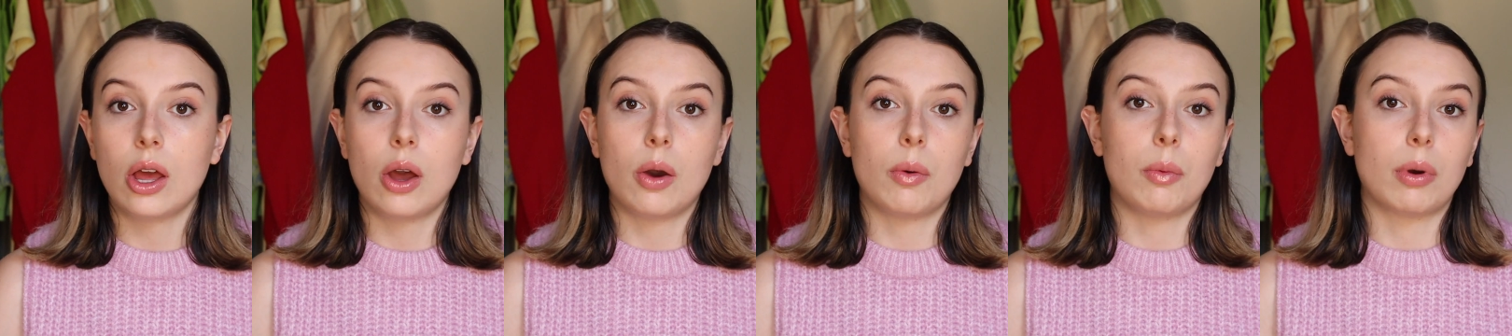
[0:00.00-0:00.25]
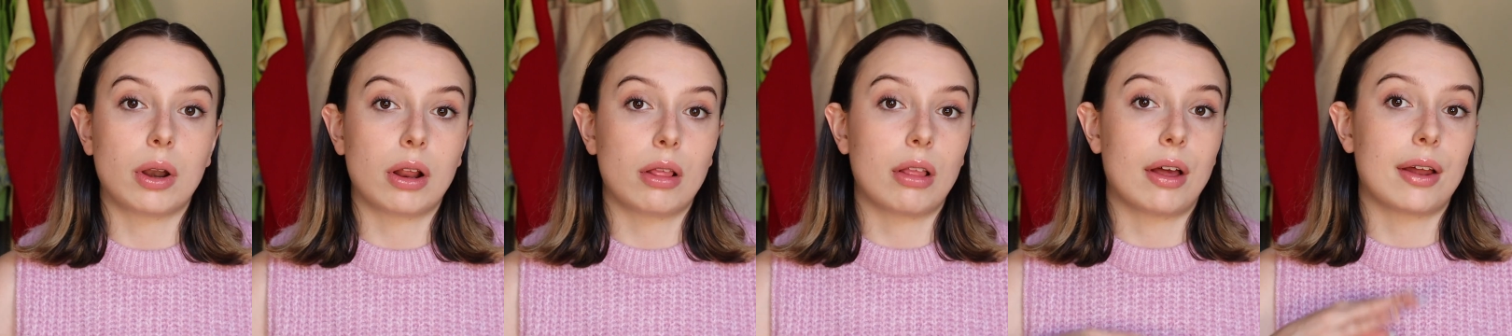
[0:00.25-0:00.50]

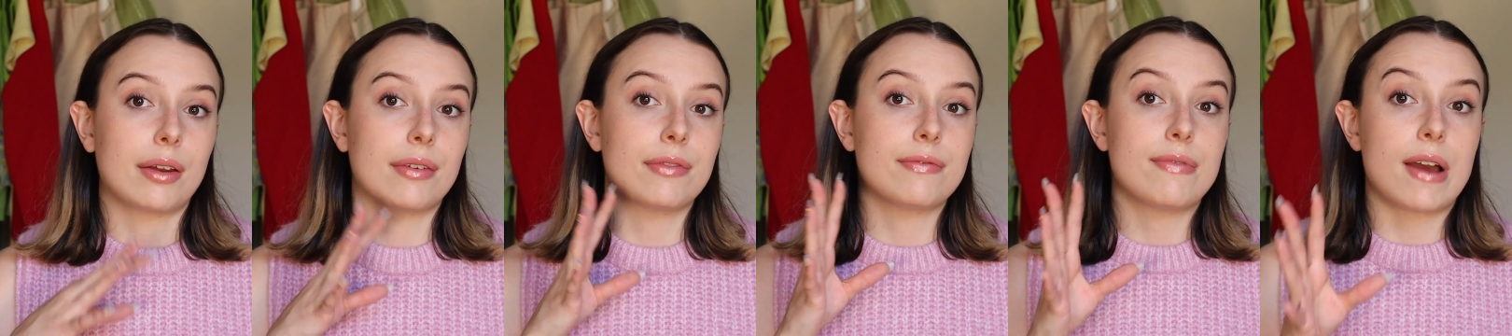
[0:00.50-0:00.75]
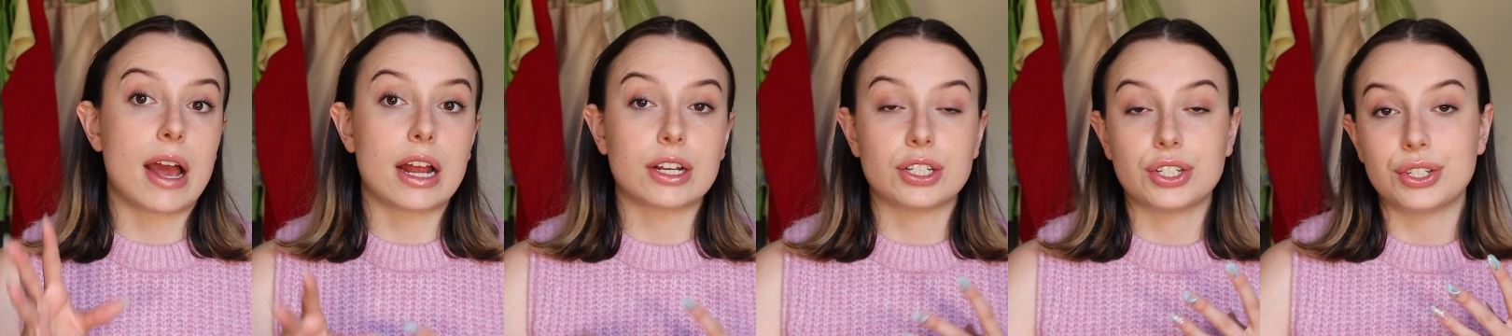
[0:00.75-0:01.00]
what a lot of
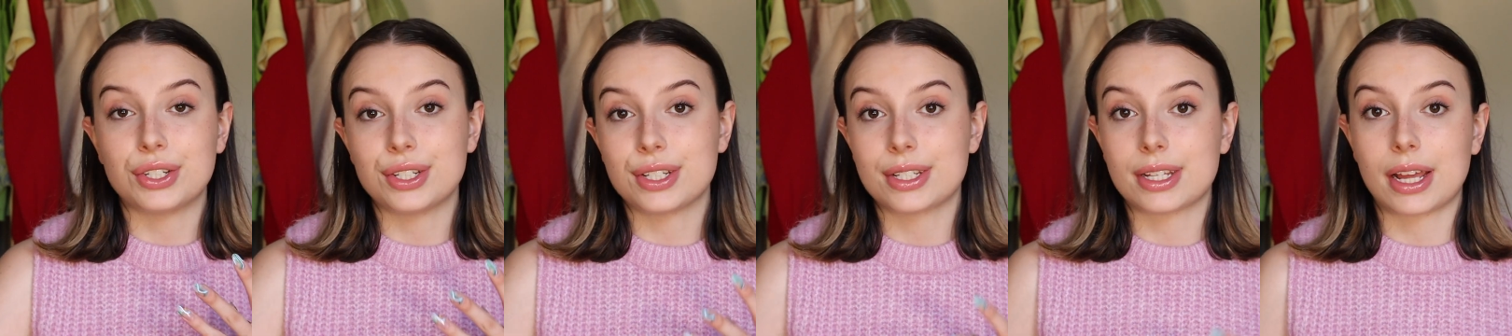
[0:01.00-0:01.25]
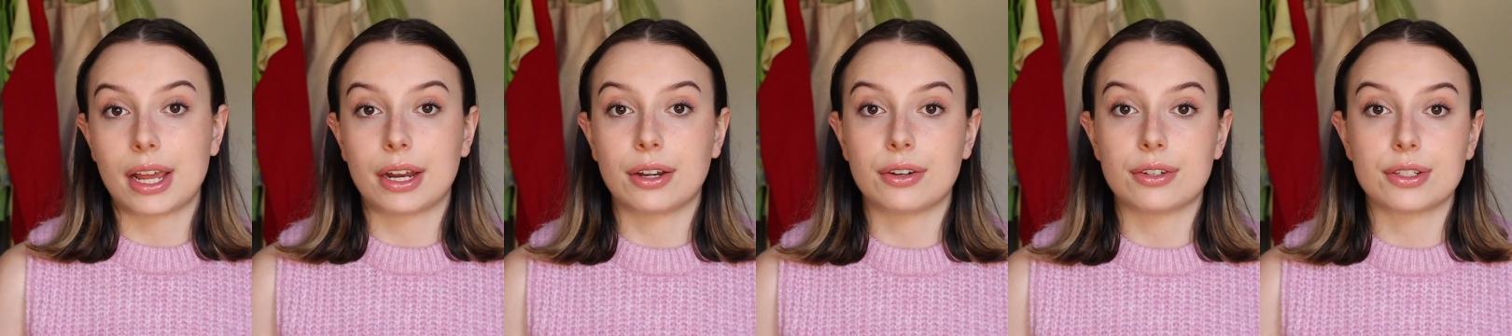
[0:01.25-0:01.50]
fashion
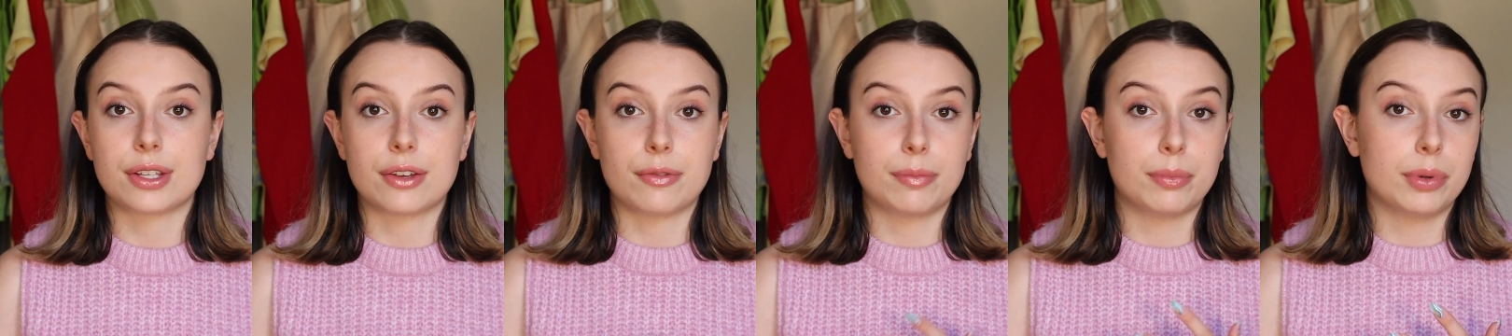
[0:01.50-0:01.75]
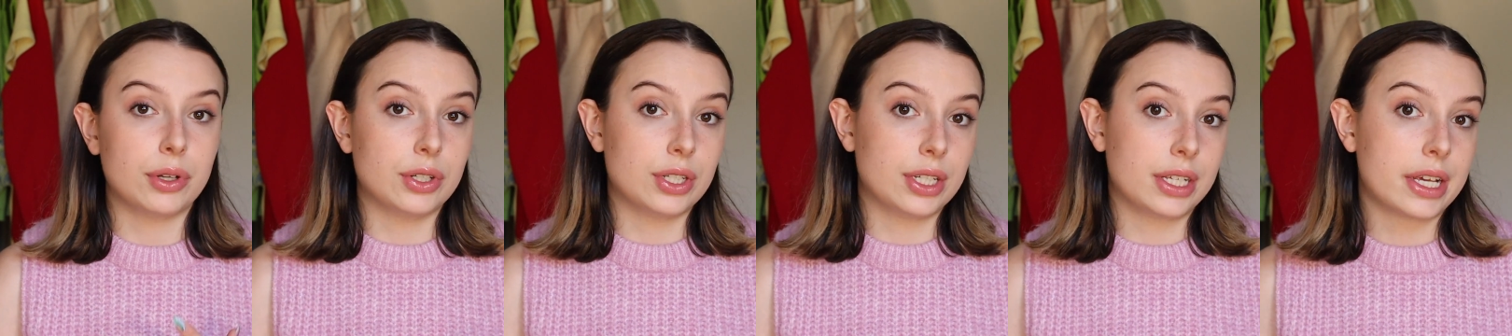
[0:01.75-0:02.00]
designers have
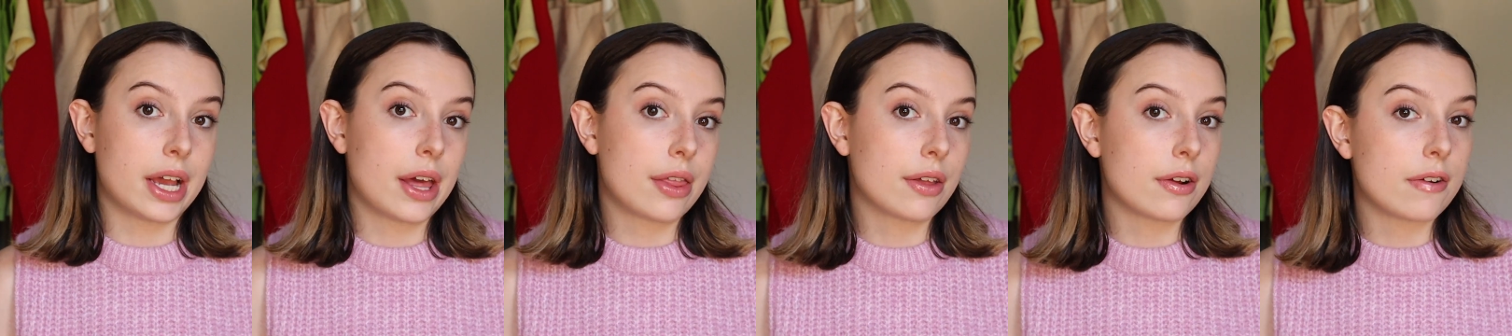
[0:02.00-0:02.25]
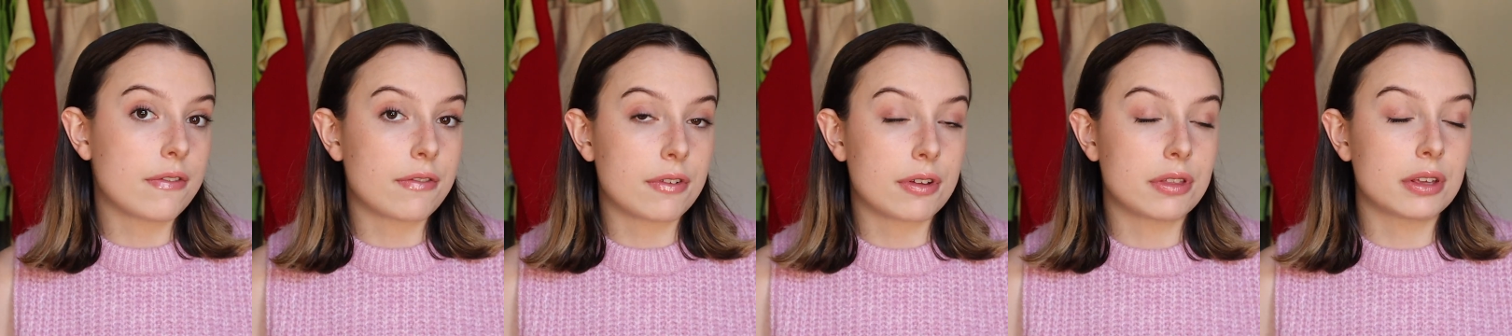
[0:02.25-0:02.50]
put
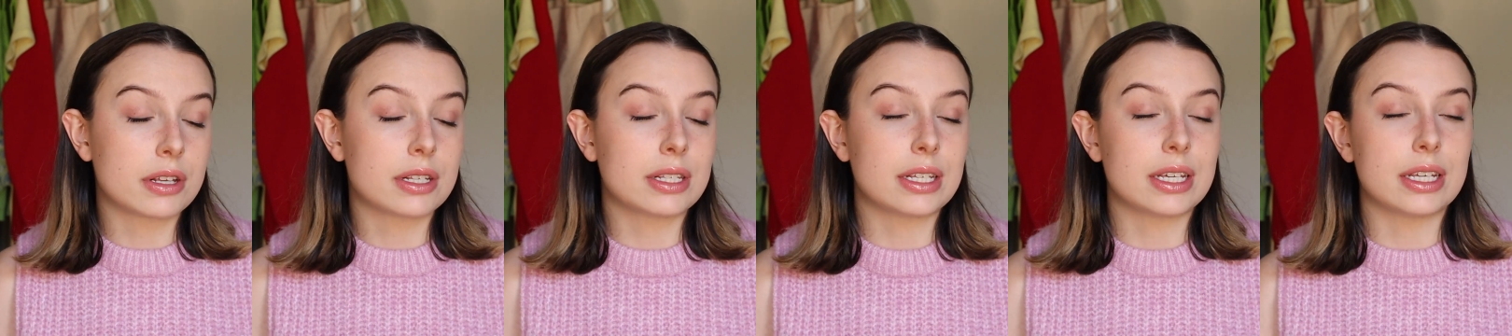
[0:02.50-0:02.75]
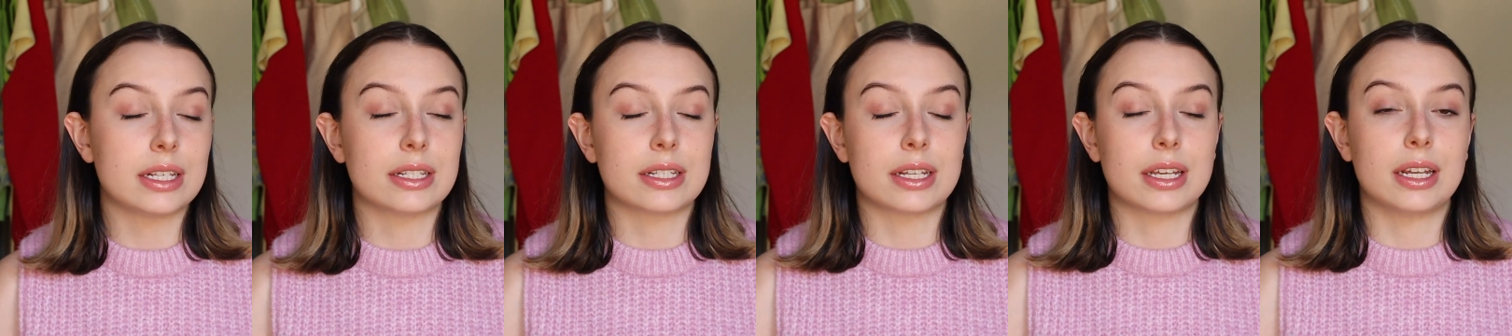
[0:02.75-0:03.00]
together for the
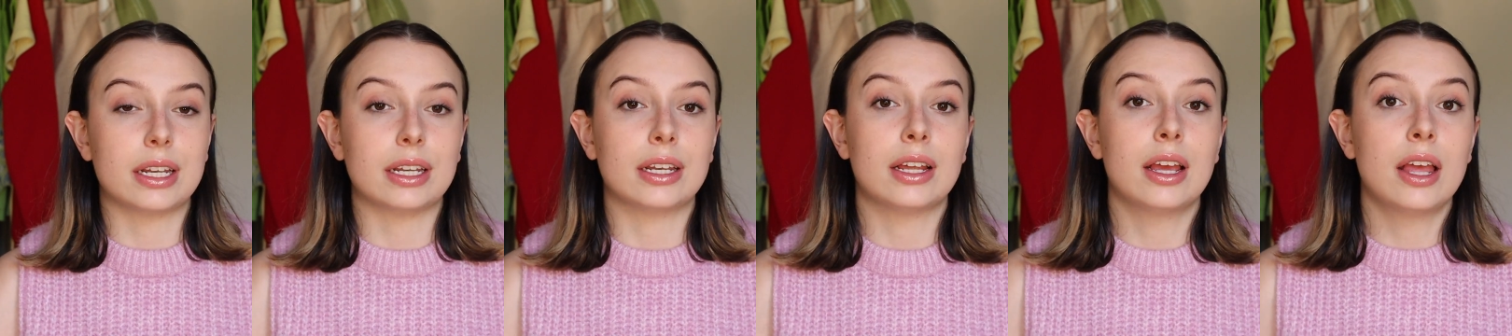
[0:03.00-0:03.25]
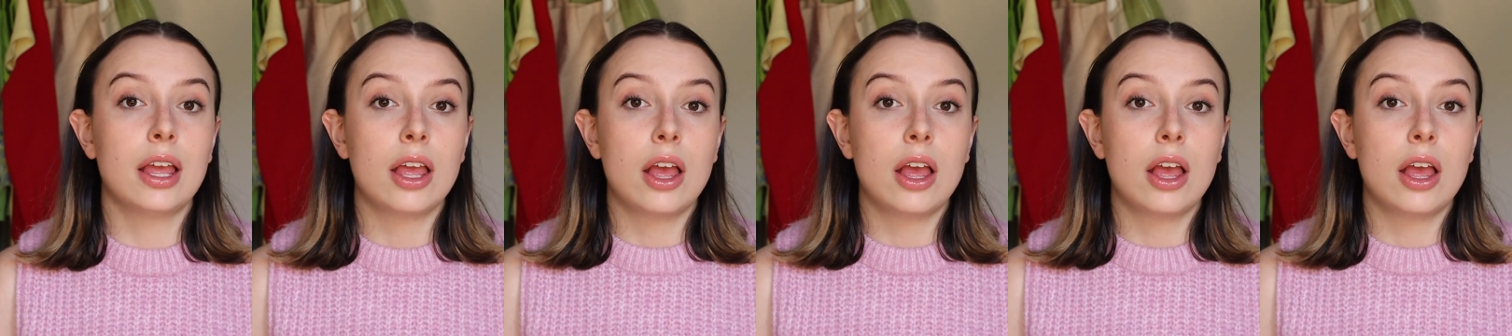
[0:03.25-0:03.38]
season,